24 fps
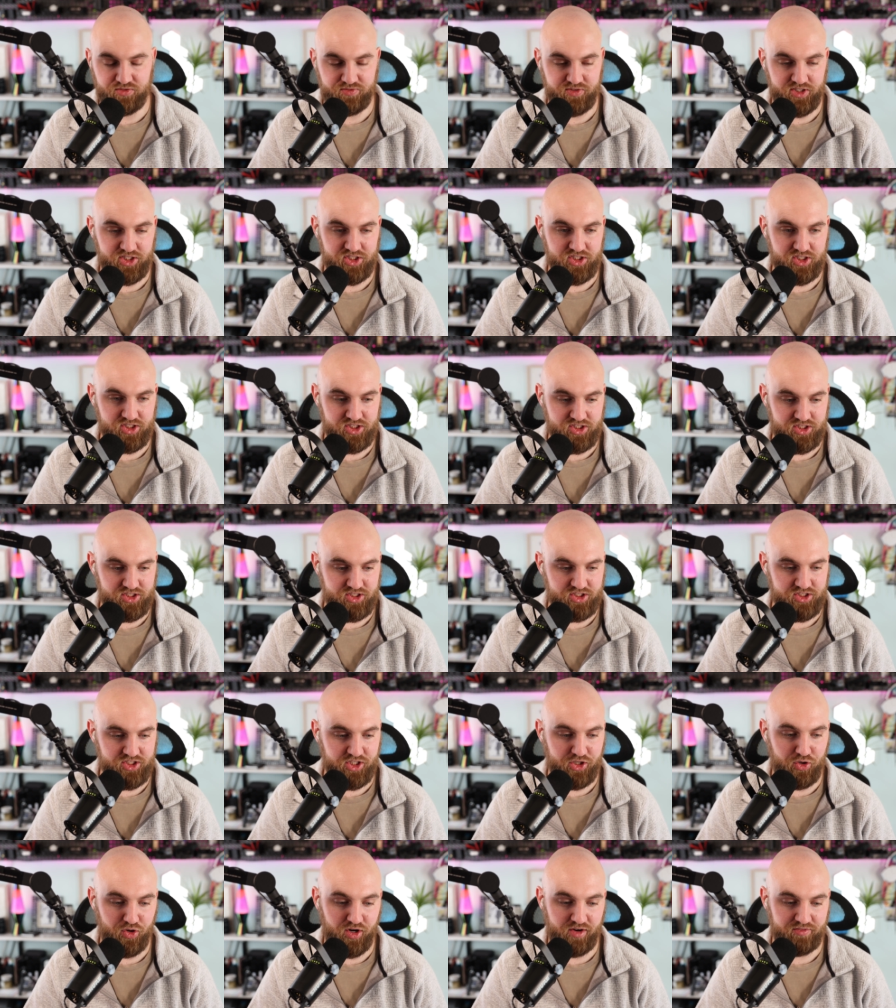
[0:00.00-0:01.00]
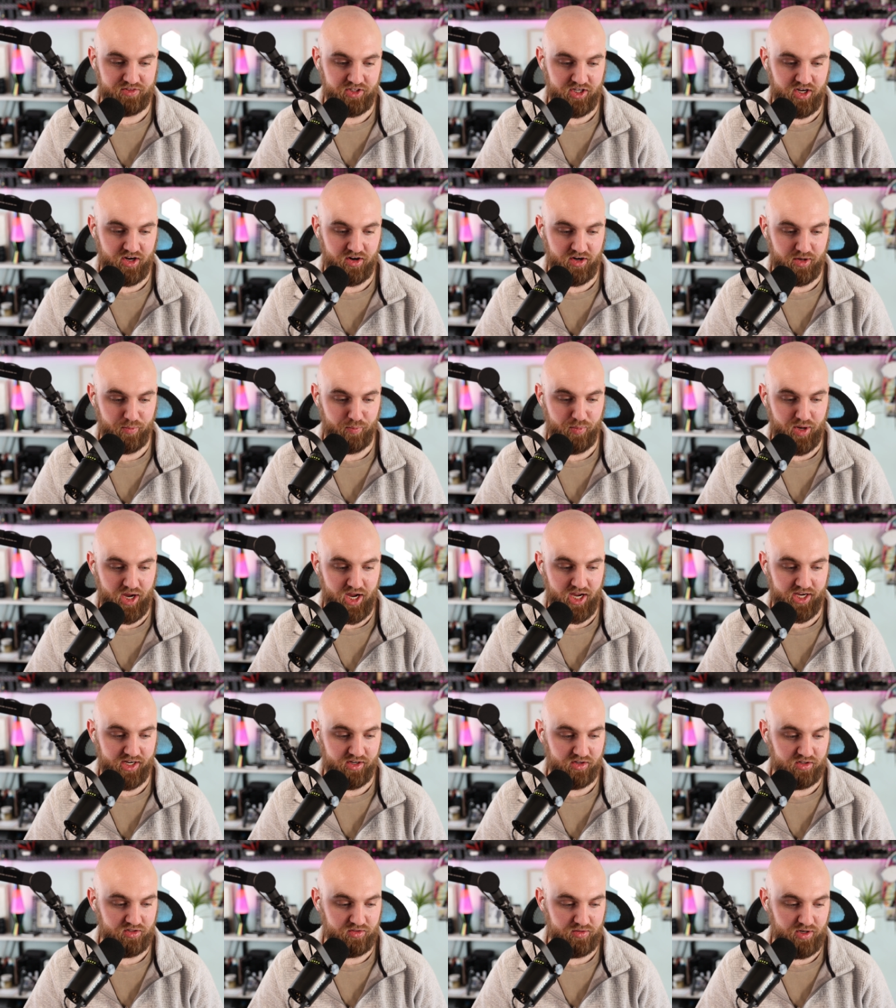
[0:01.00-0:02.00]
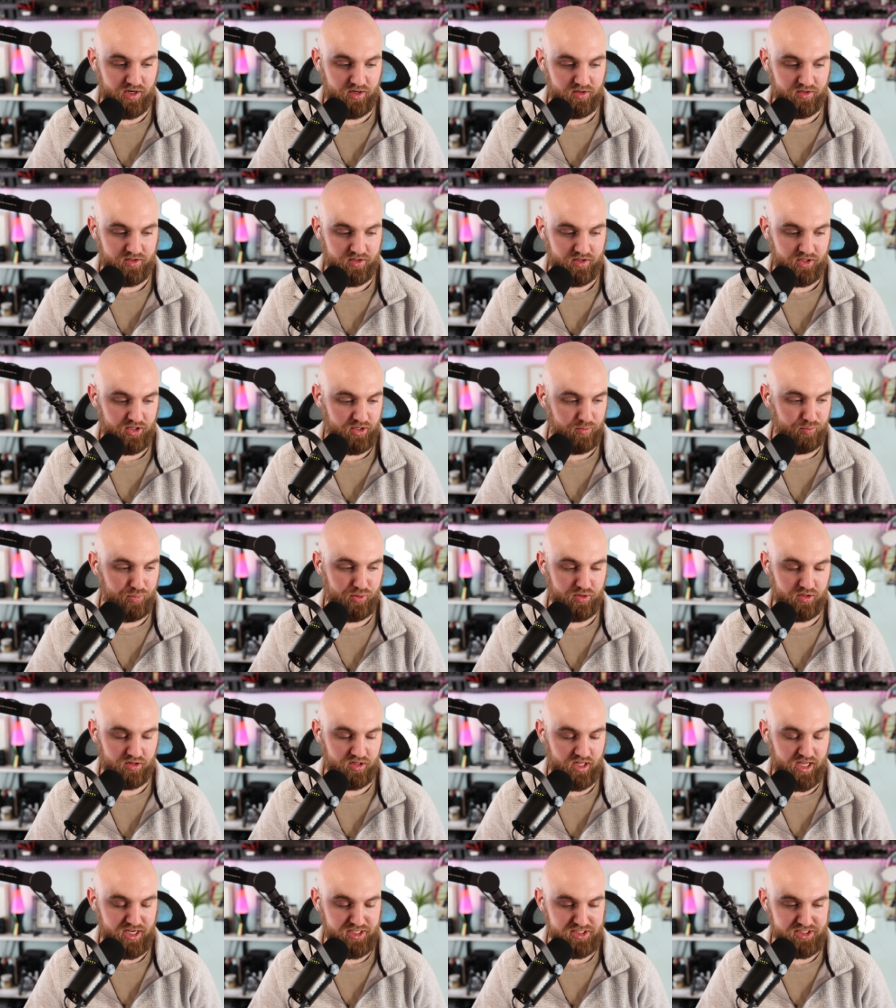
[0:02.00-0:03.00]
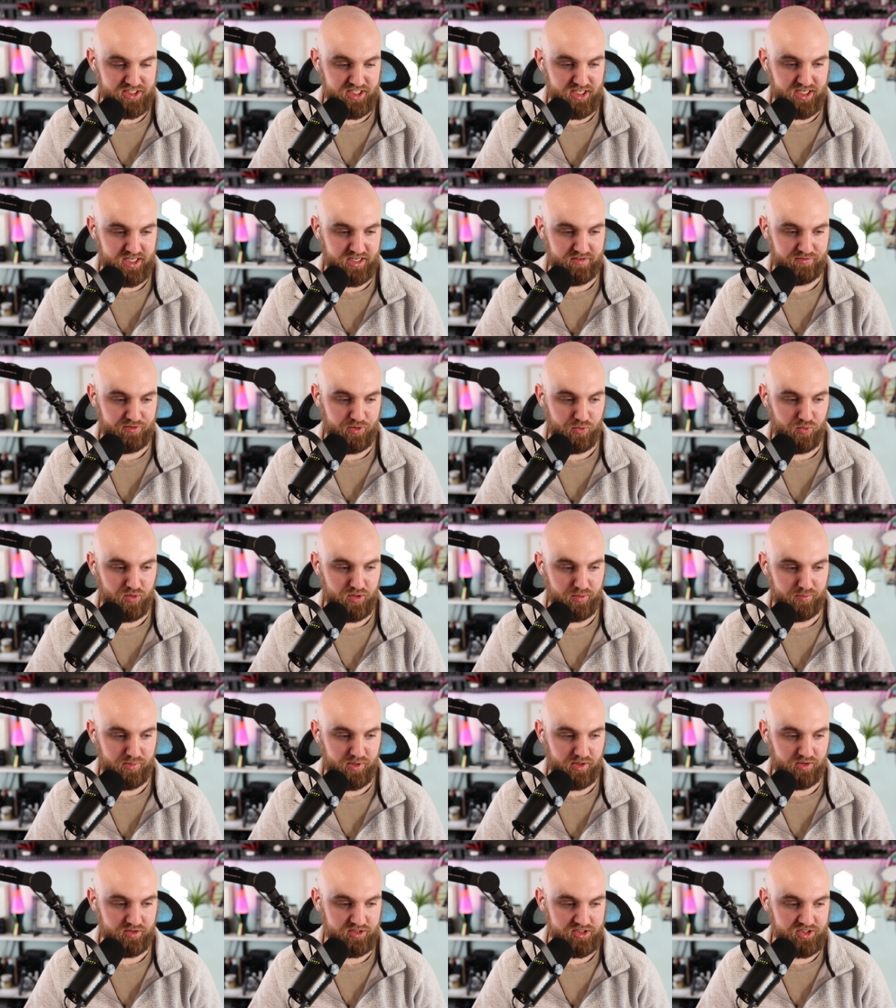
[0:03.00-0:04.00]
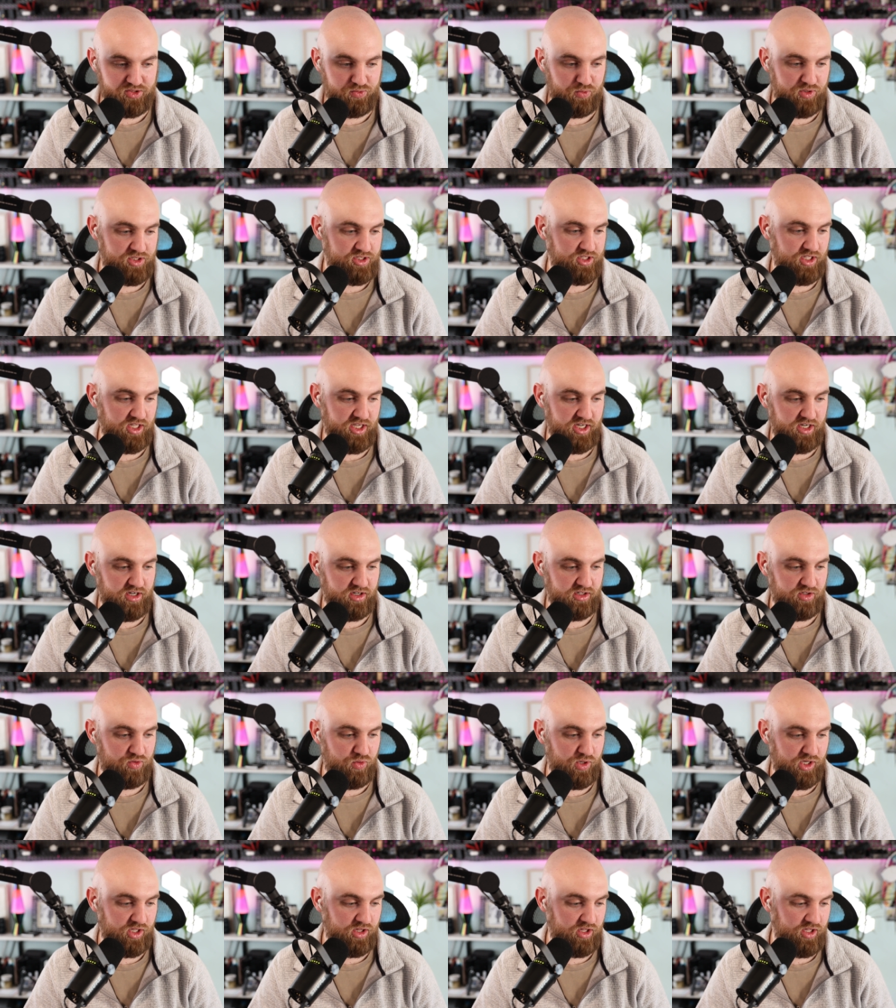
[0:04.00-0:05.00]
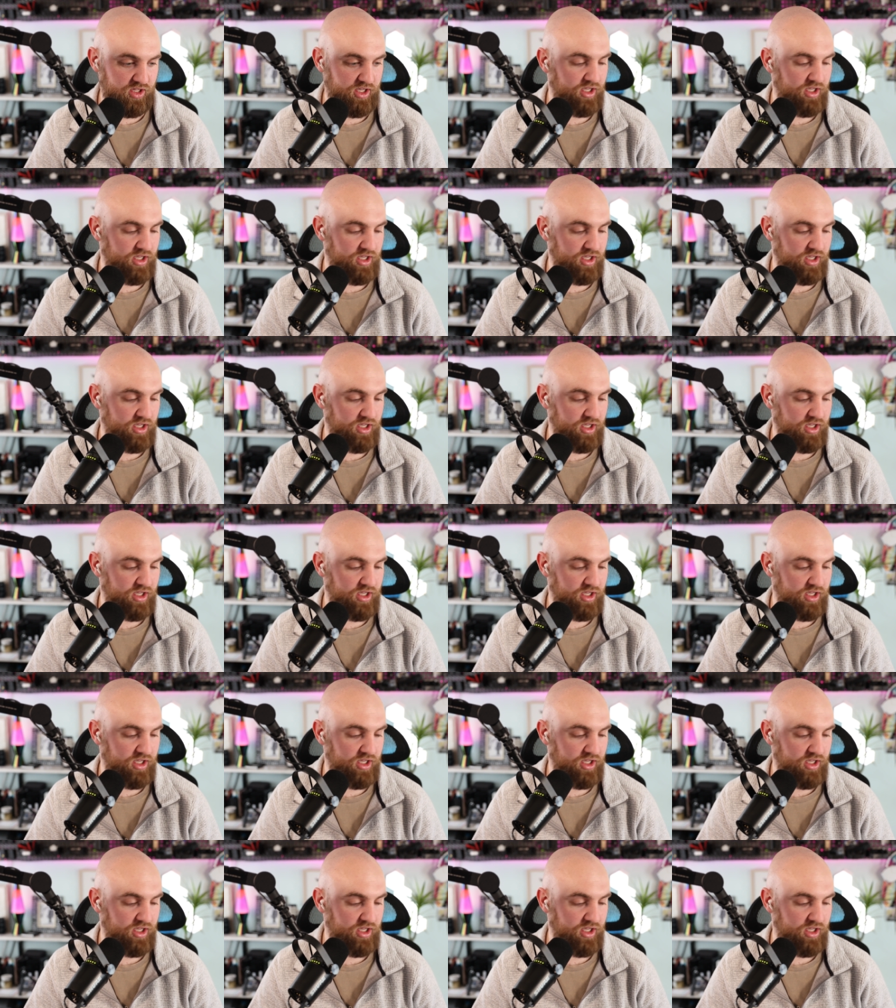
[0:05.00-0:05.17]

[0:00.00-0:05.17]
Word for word: features. So you don't have to carry a bag all around. You can put a lens in it if you want to be able to switch later quickly.